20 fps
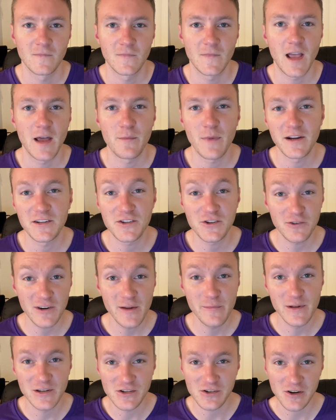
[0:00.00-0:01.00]
And my
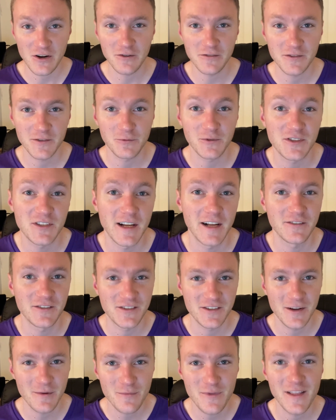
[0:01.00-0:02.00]
stream intros will sound
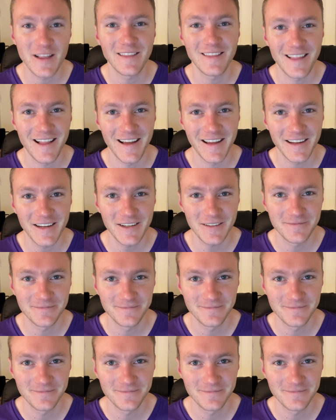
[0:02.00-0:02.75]
something like